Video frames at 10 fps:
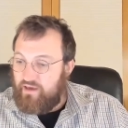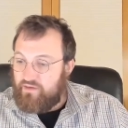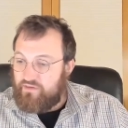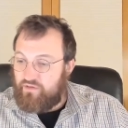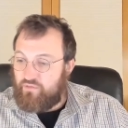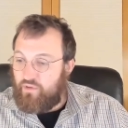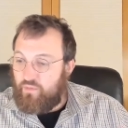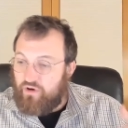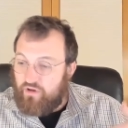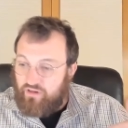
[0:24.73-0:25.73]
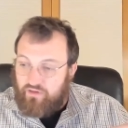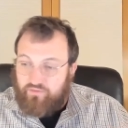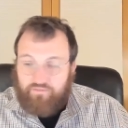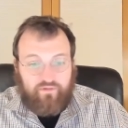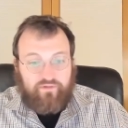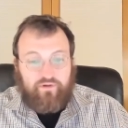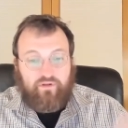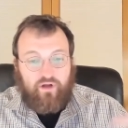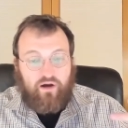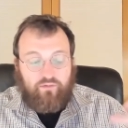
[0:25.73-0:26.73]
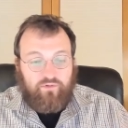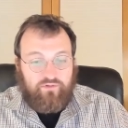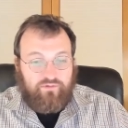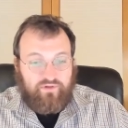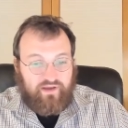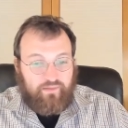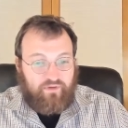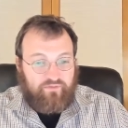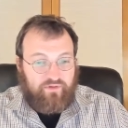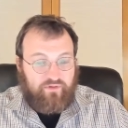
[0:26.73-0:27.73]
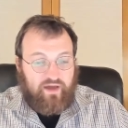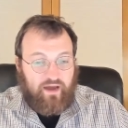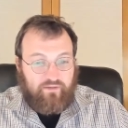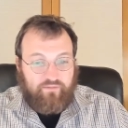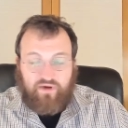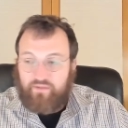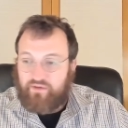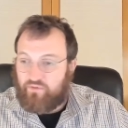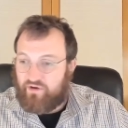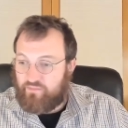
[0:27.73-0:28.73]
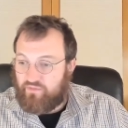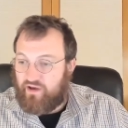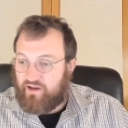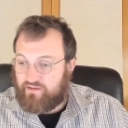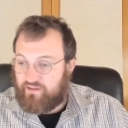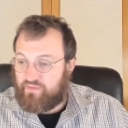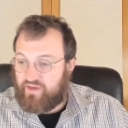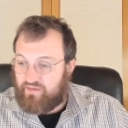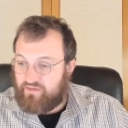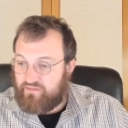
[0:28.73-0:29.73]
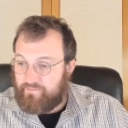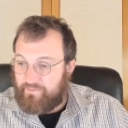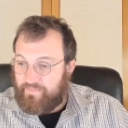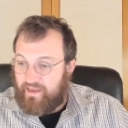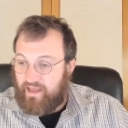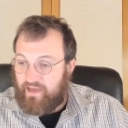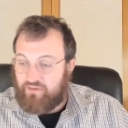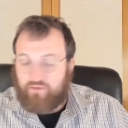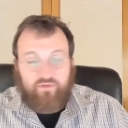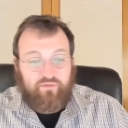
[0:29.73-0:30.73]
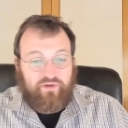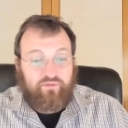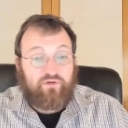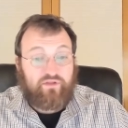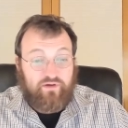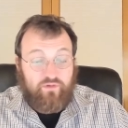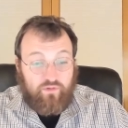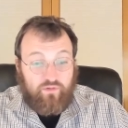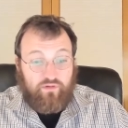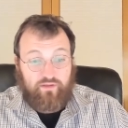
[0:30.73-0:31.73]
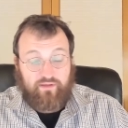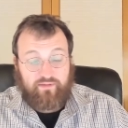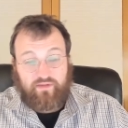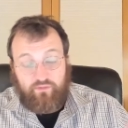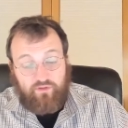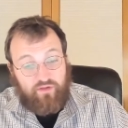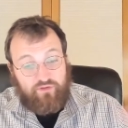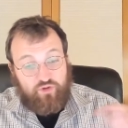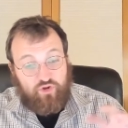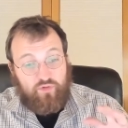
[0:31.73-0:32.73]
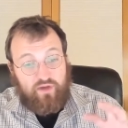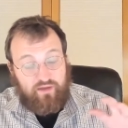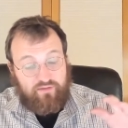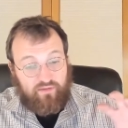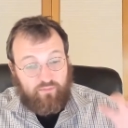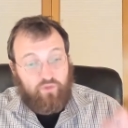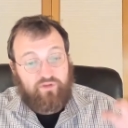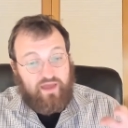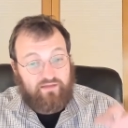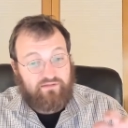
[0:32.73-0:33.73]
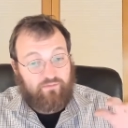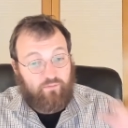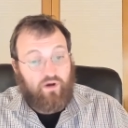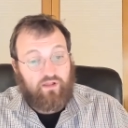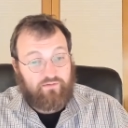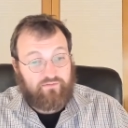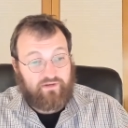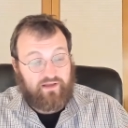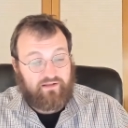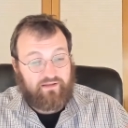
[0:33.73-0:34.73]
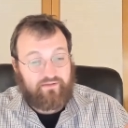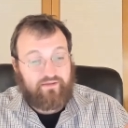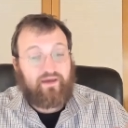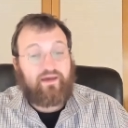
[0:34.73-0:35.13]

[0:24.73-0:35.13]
So when we're a little further along, we'll do a demo for you guys, probably in one of the product updates. And actually, what would be really cool is that we'll also showcase the multi asset wallet for Daedalus.